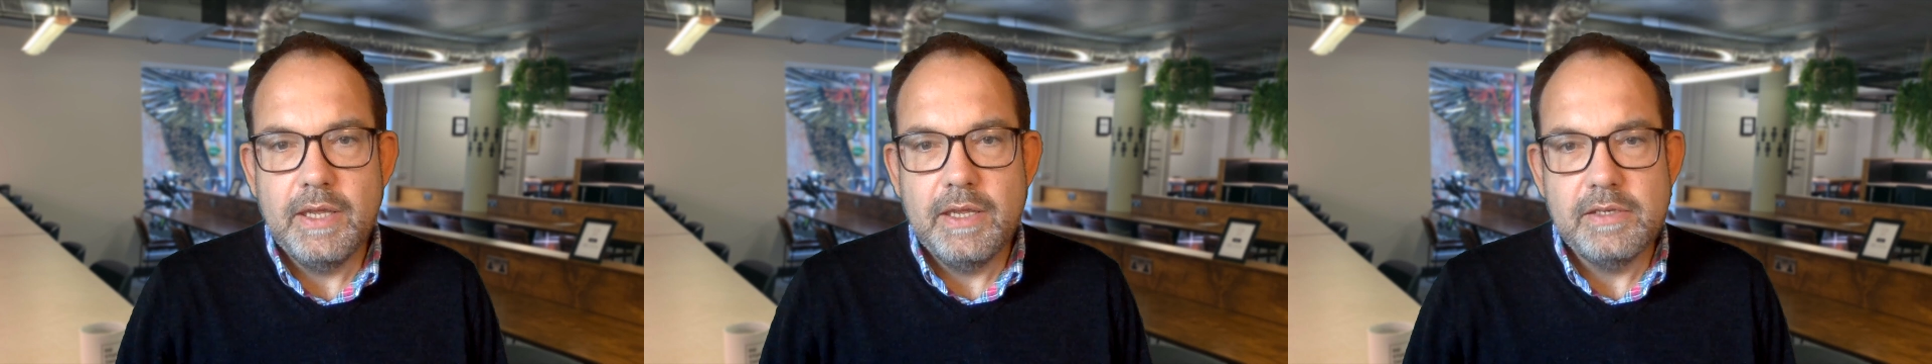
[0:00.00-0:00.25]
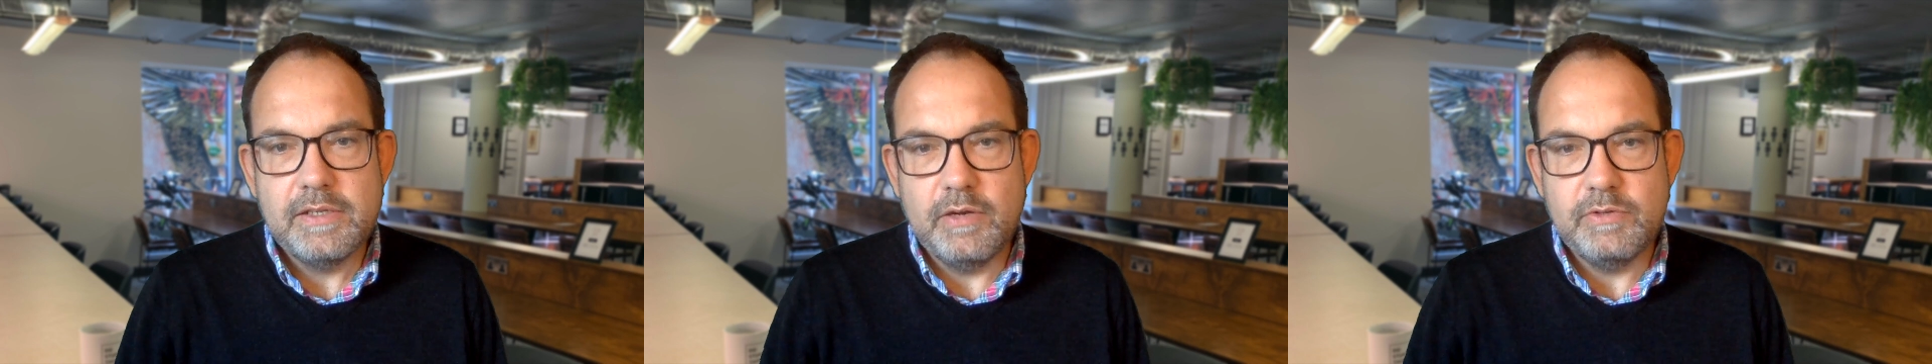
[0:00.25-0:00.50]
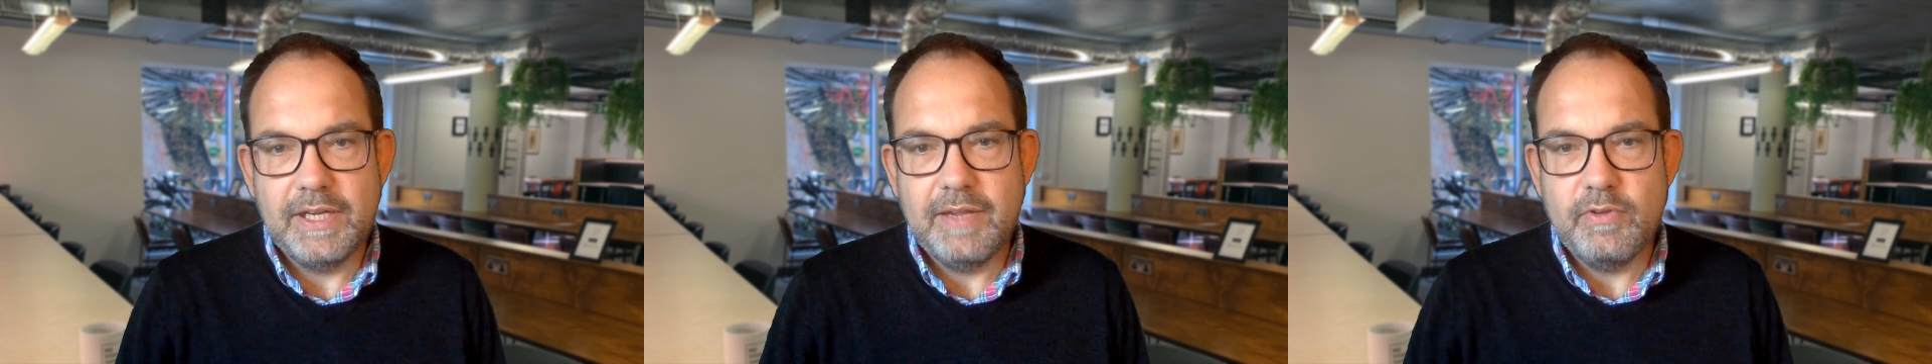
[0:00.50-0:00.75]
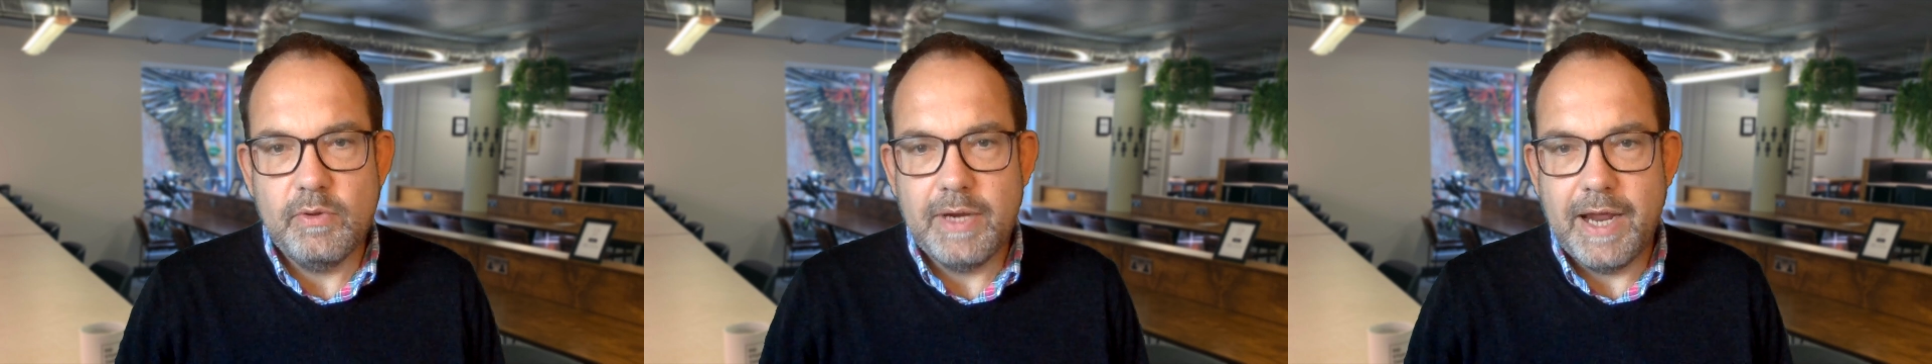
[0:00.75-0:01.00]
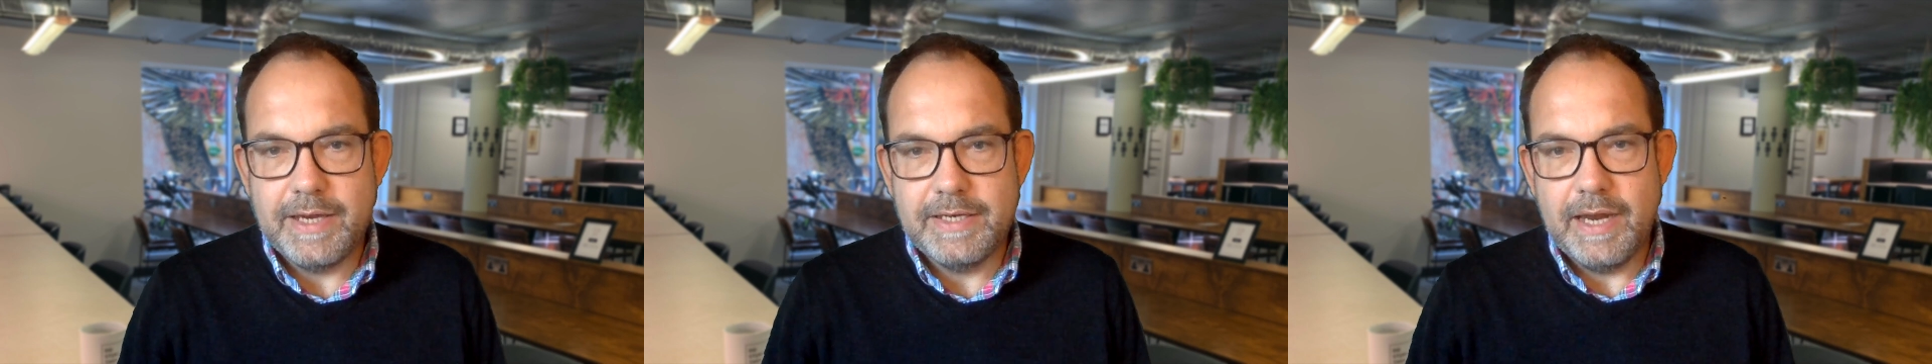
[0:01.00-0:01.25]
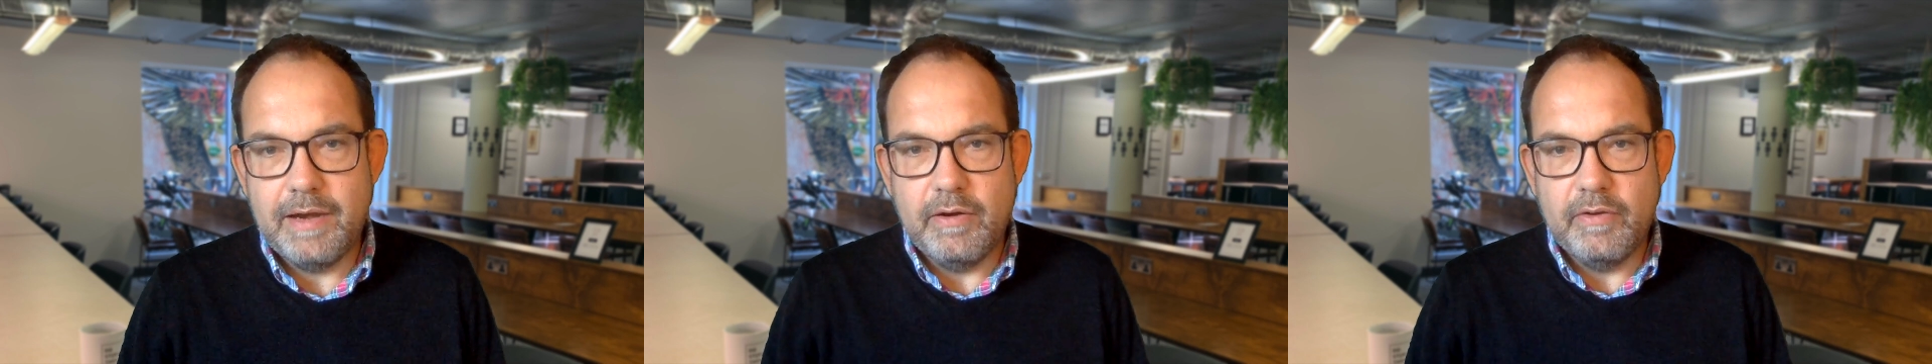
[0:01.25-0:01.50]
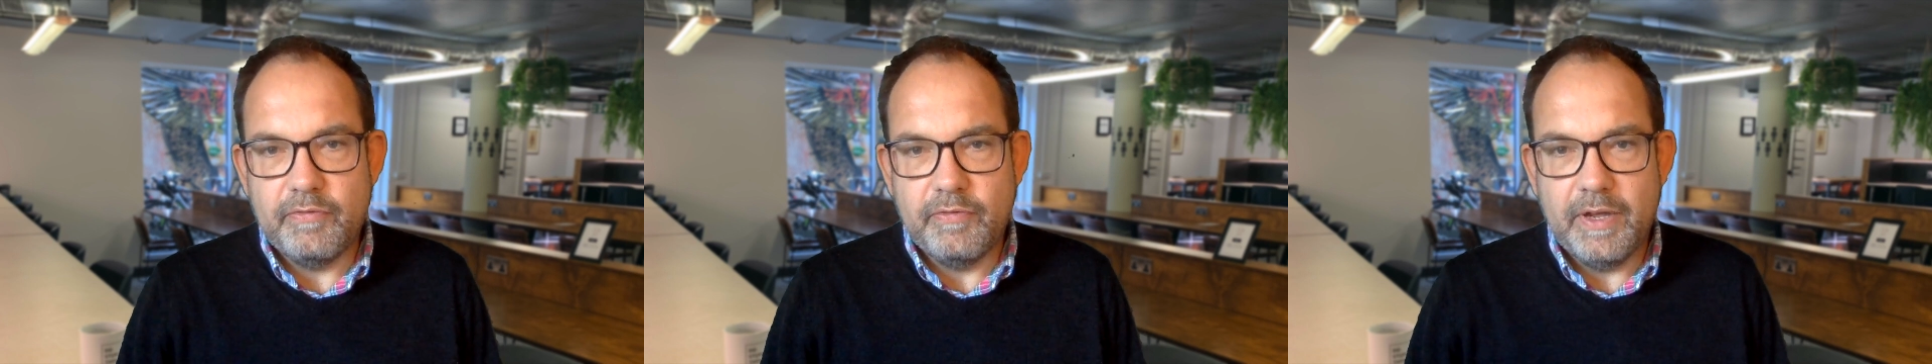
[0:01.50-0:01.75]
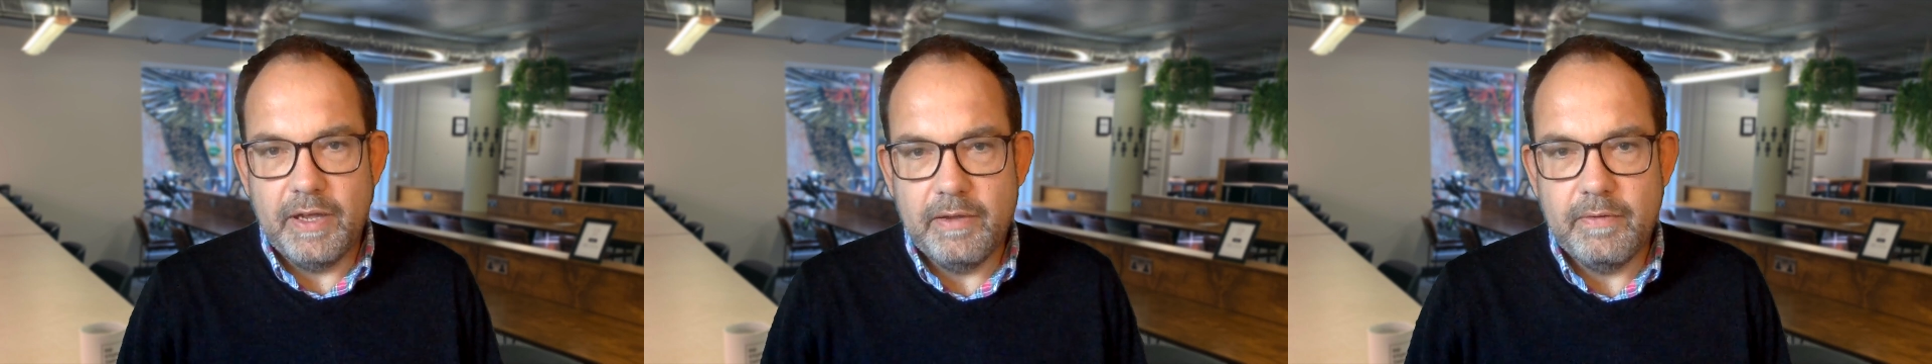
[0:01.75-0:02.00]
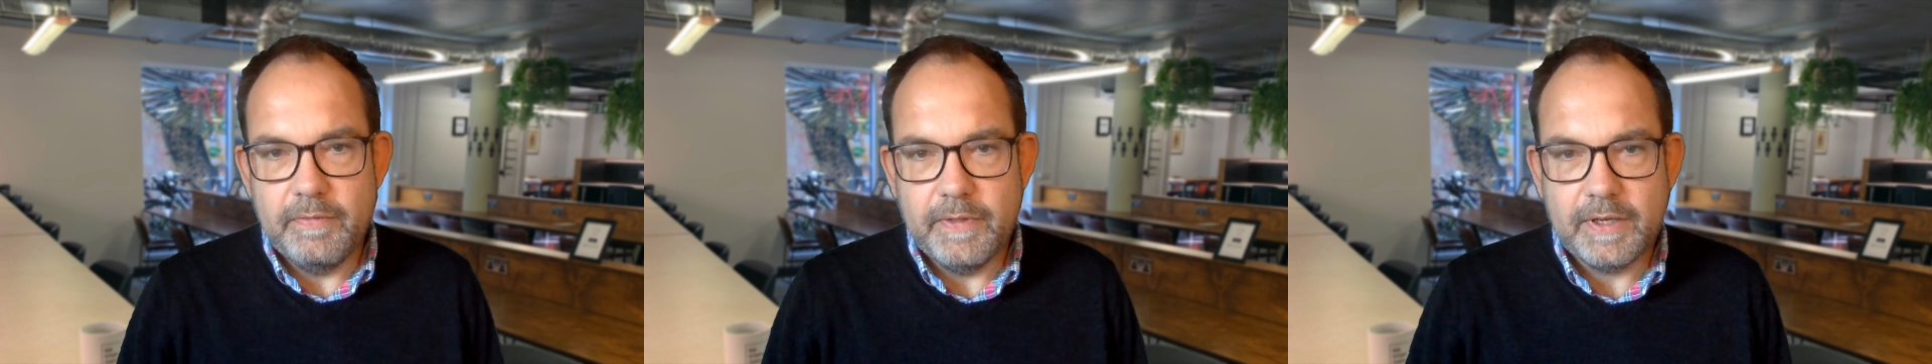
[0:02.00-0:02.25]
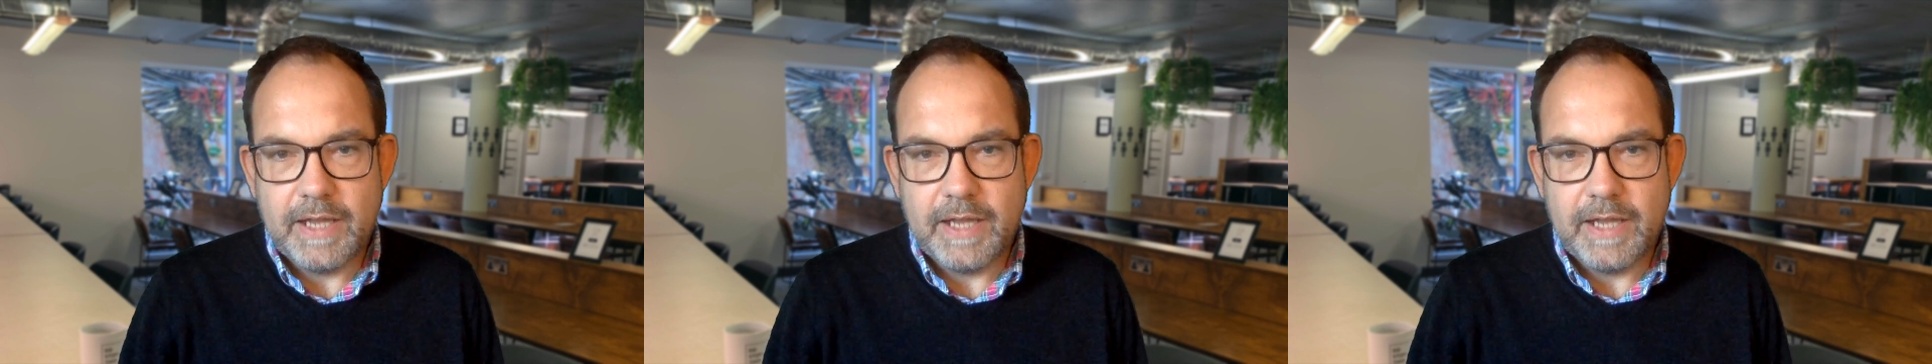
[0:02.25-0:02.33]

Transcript: So to give you an idea of the